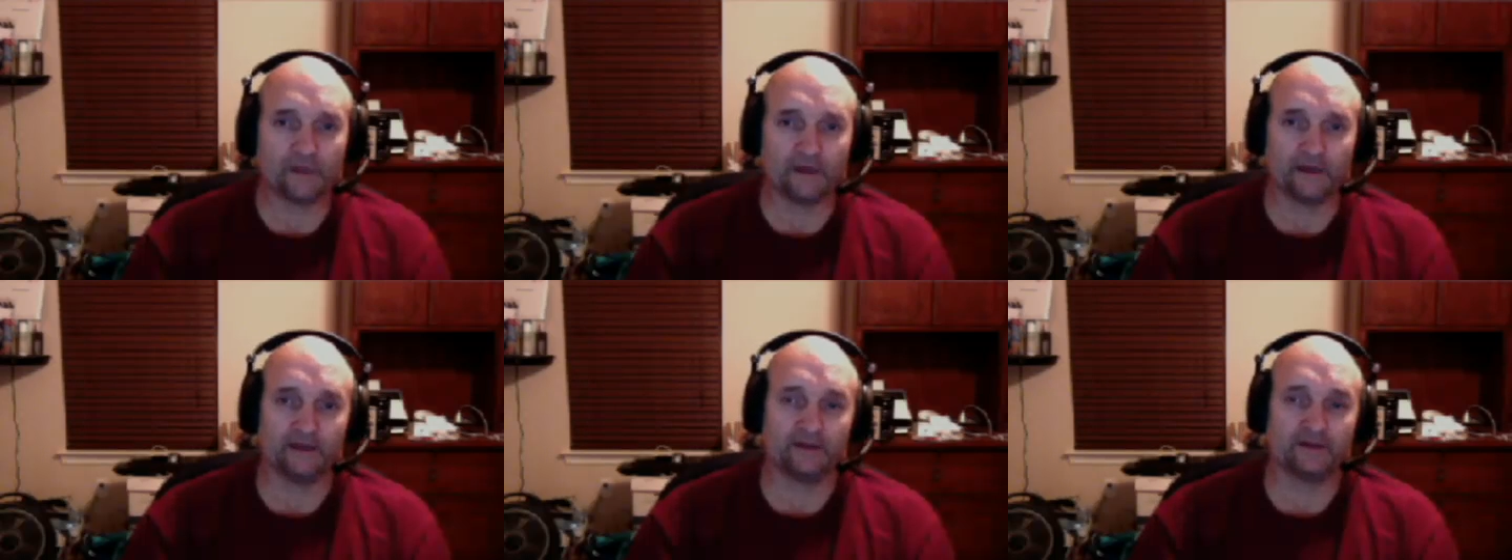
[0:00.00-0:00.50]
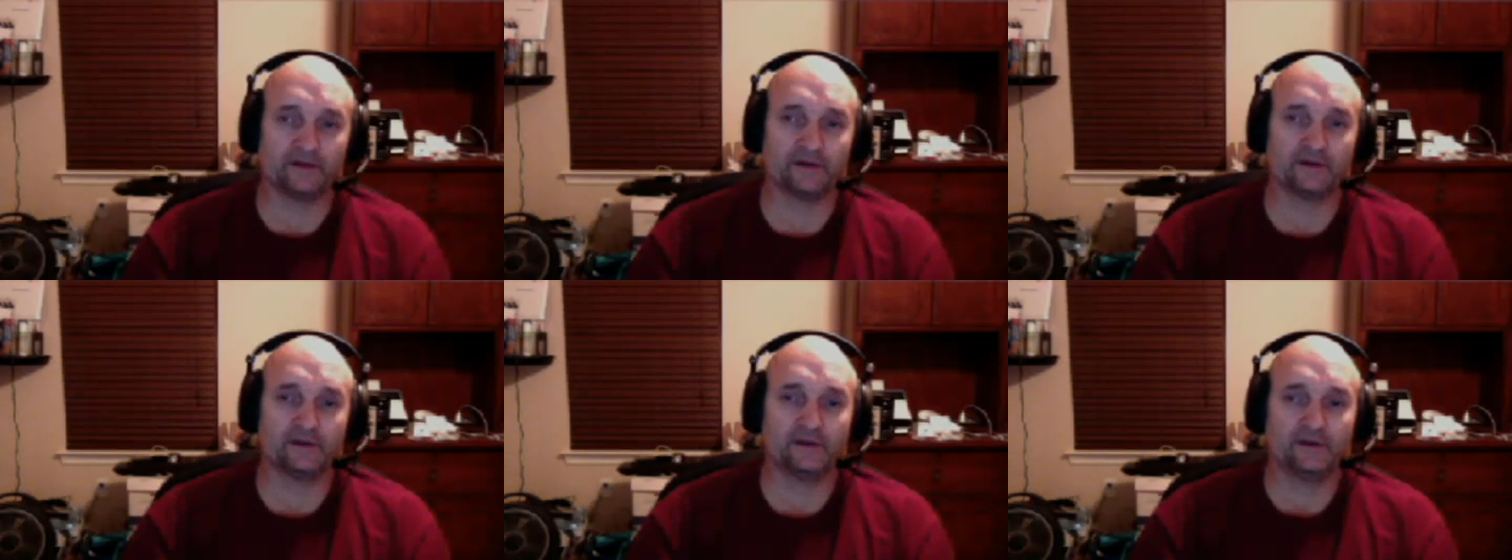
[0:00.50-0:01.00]
and
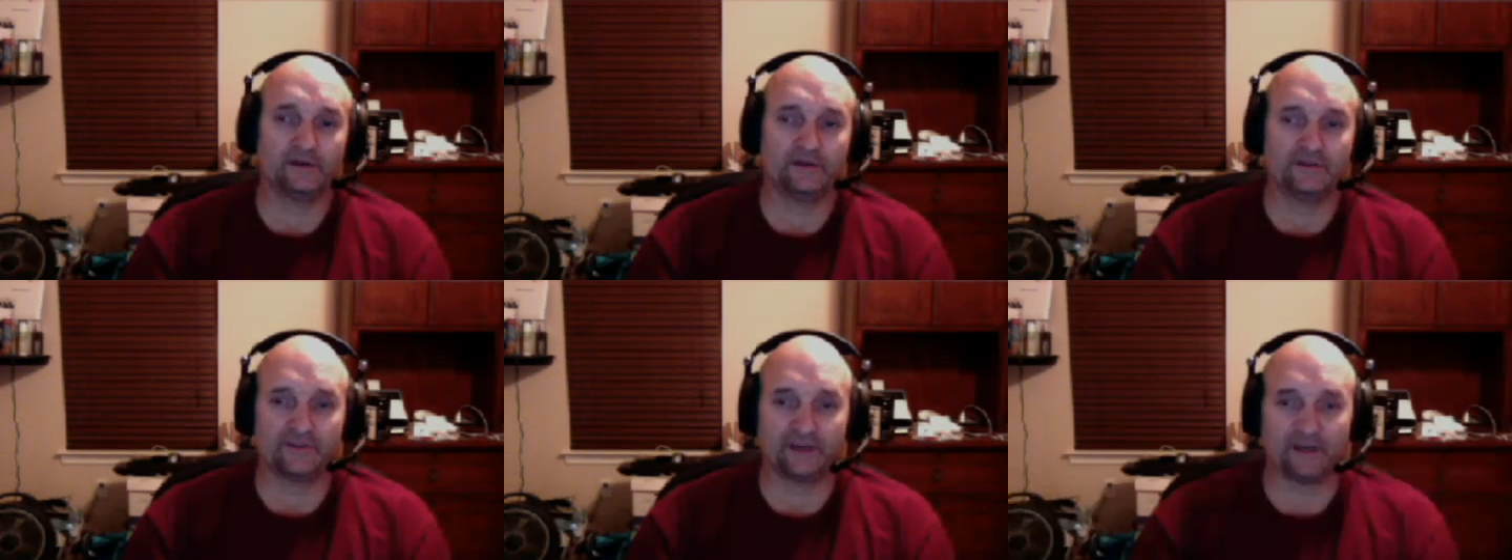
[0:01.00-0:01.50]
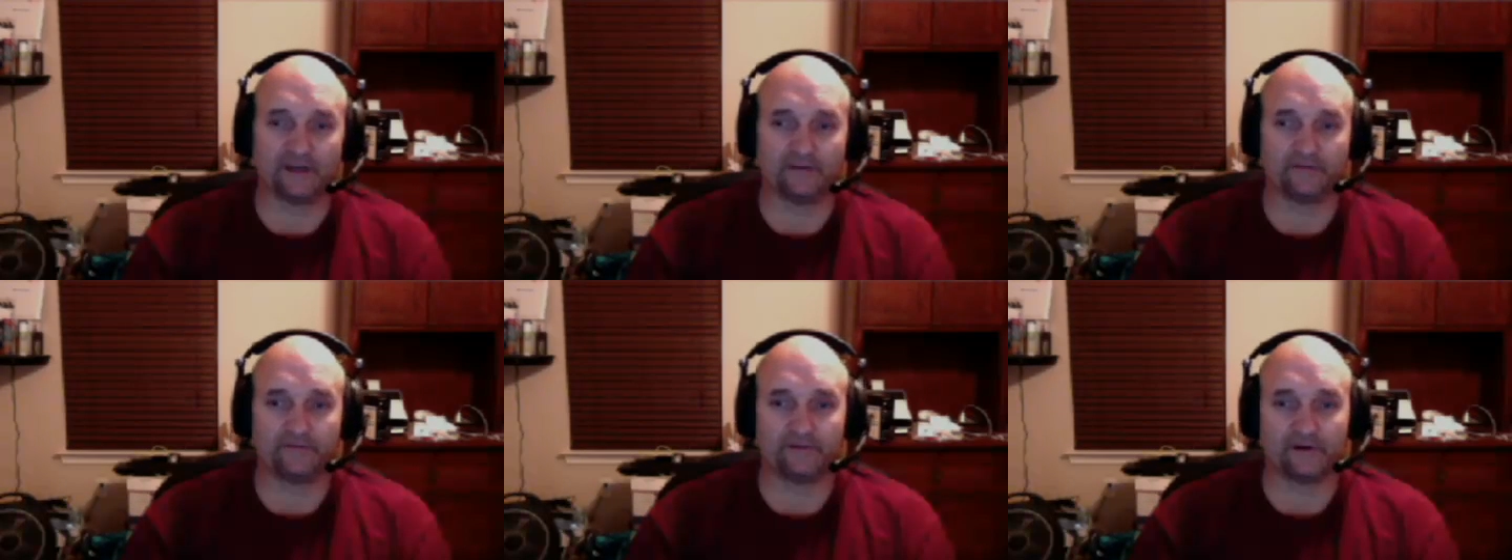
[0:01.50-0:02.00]
see
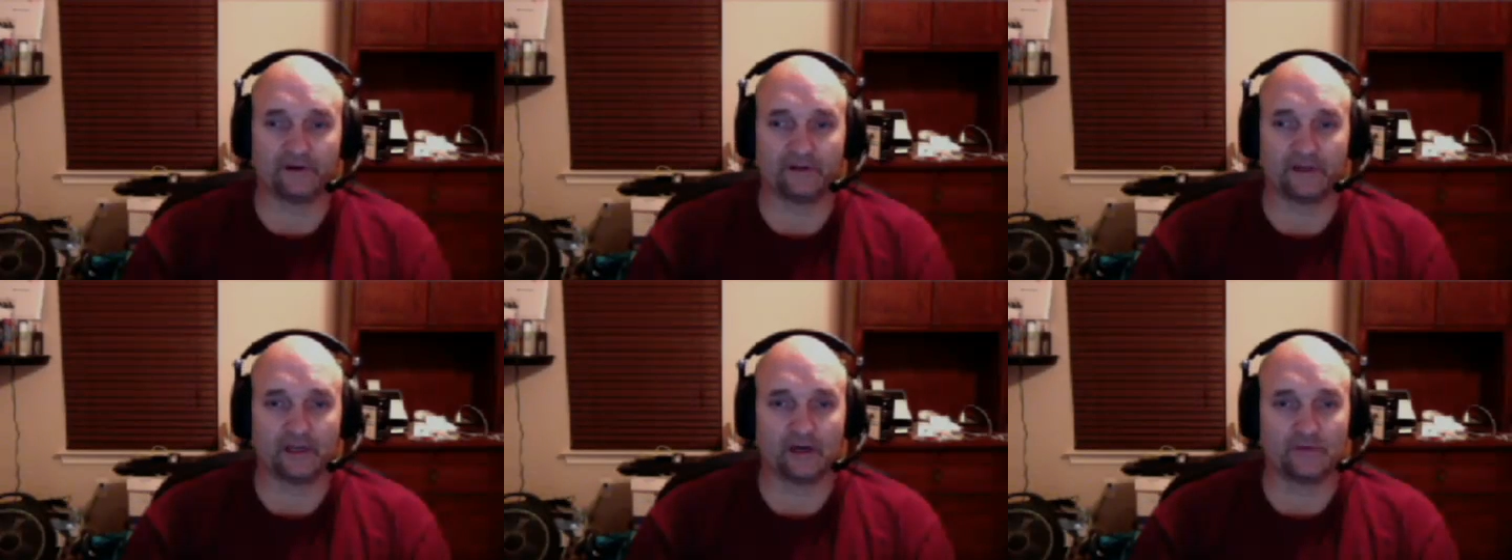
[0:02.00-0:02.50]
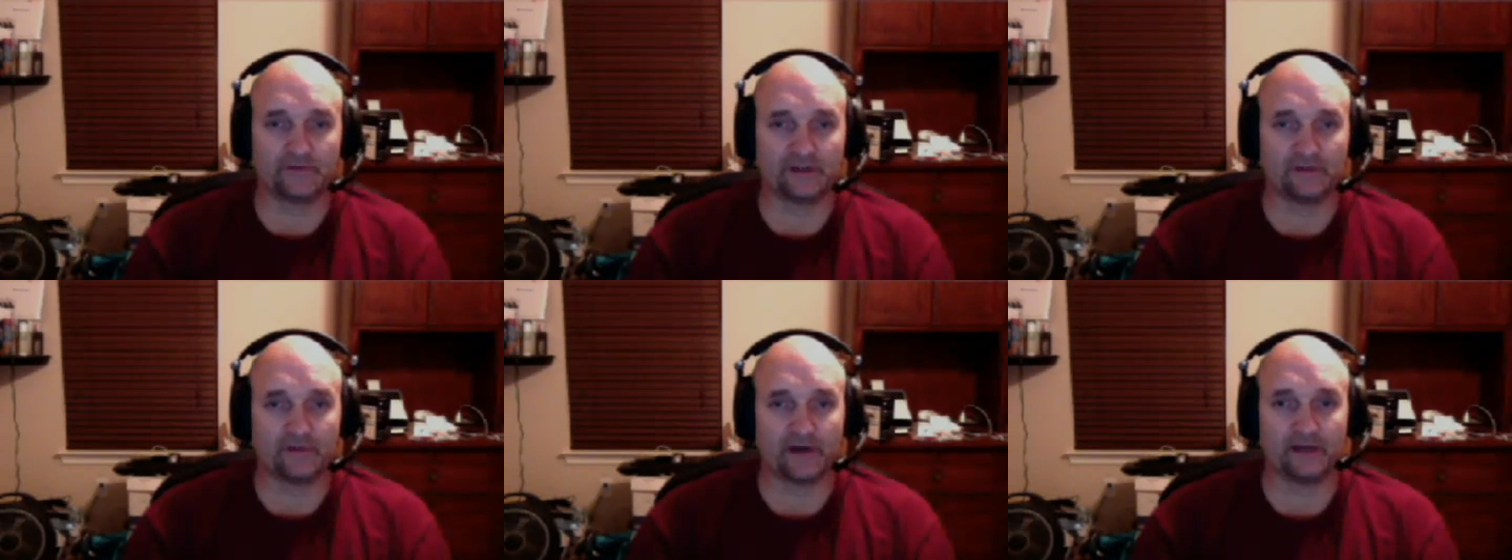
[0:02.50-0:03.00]
if that helps
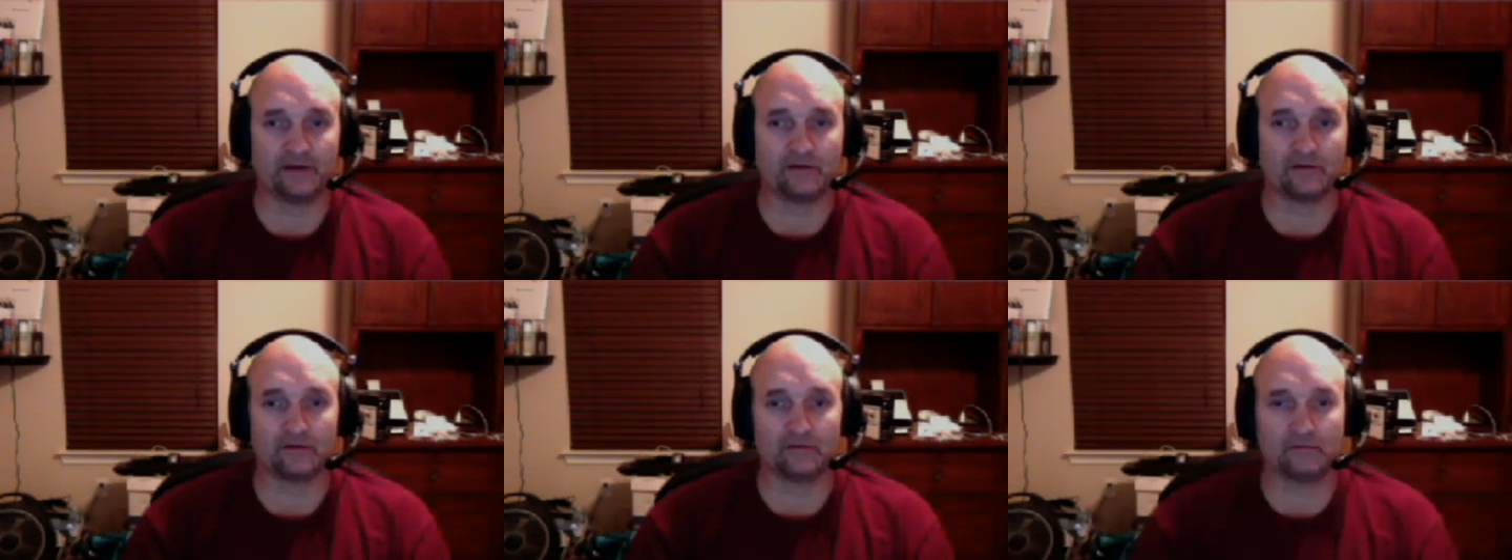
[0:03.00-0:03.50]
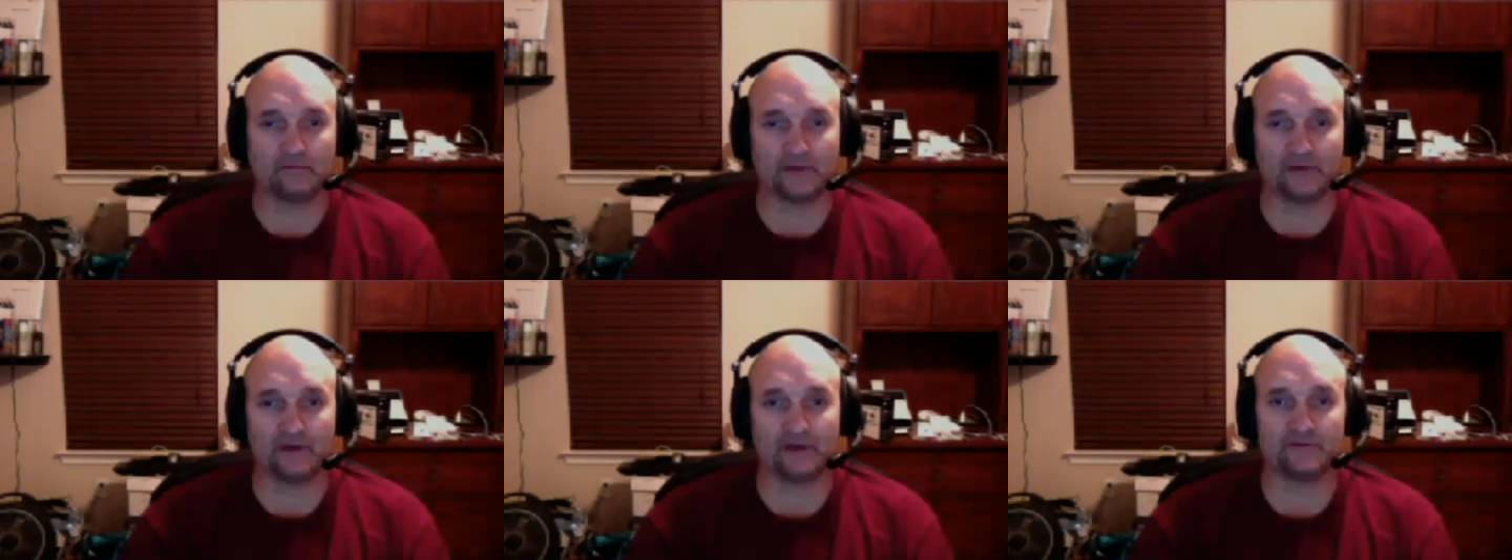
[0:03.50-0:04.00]
anybody, or
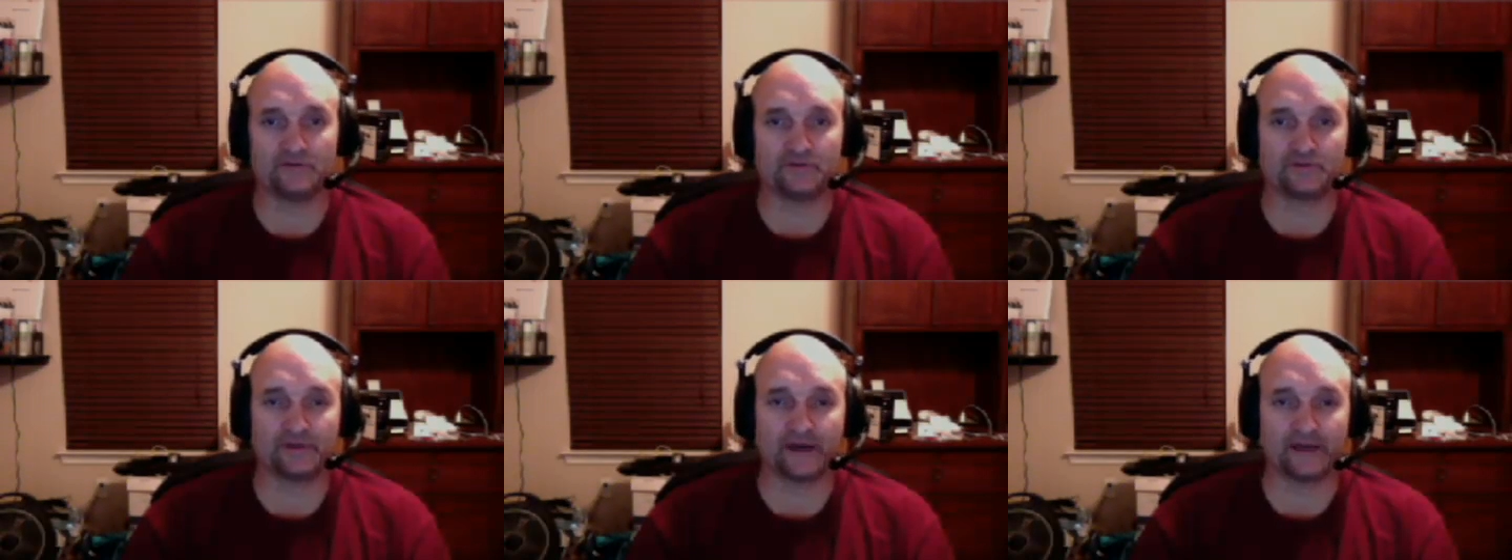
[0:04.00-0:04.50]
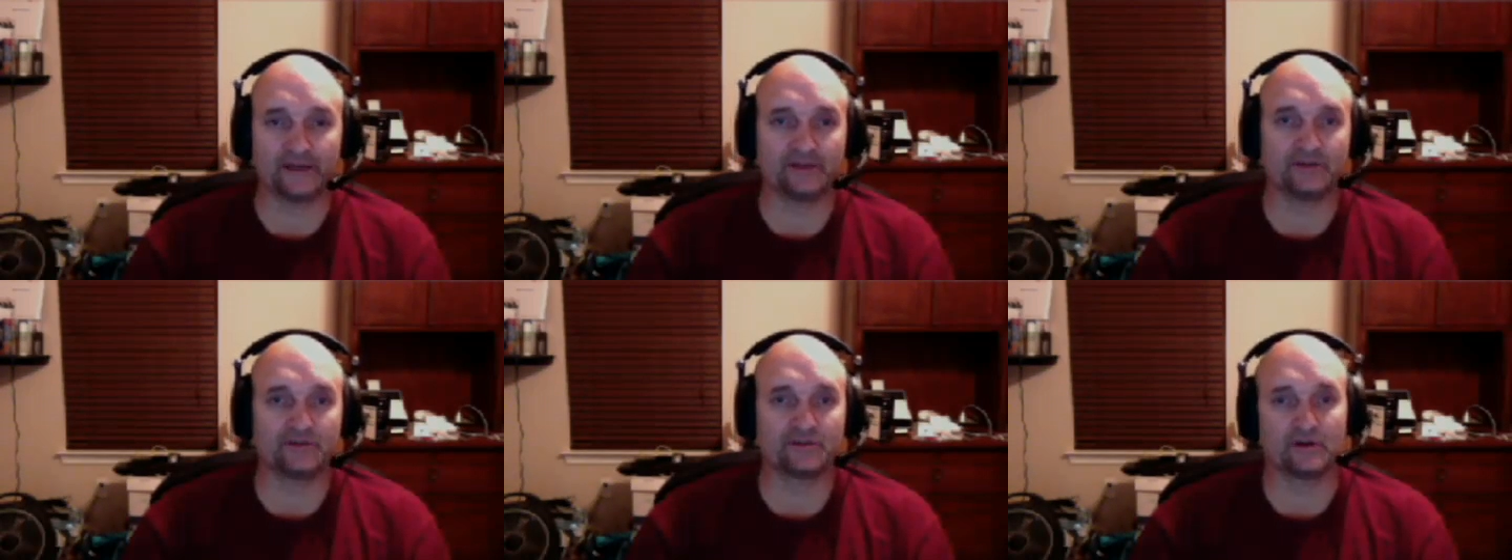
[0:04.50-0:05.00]
maybe gives you some
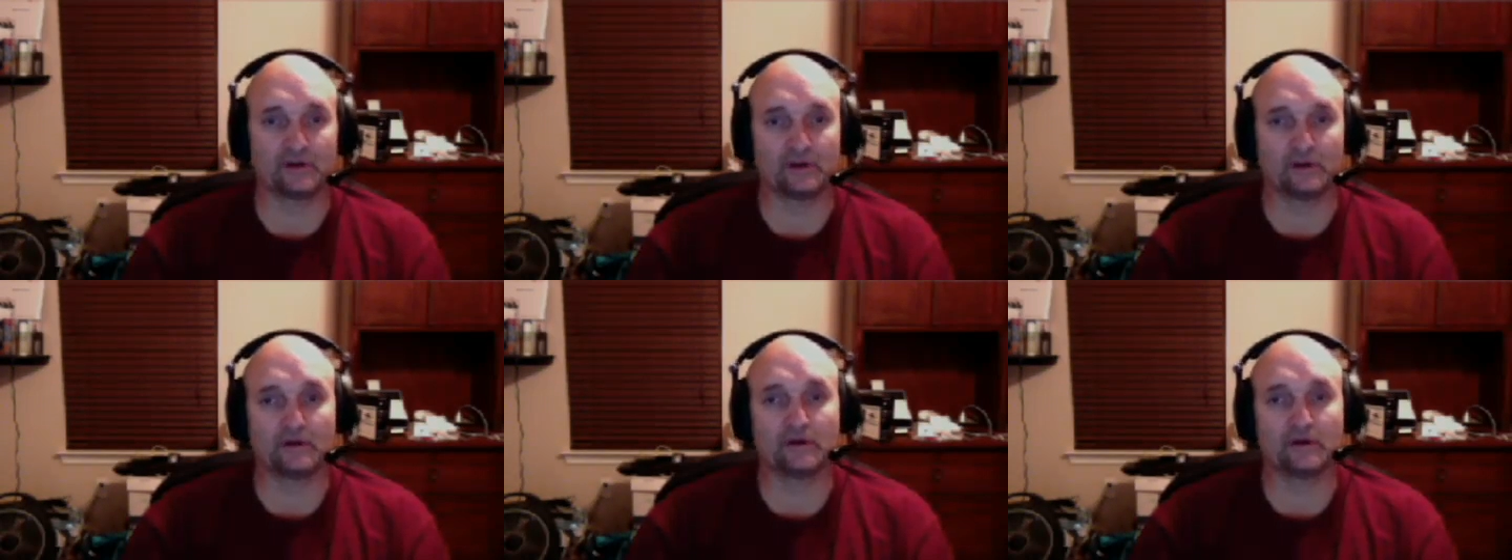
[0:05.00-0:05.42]
ideas on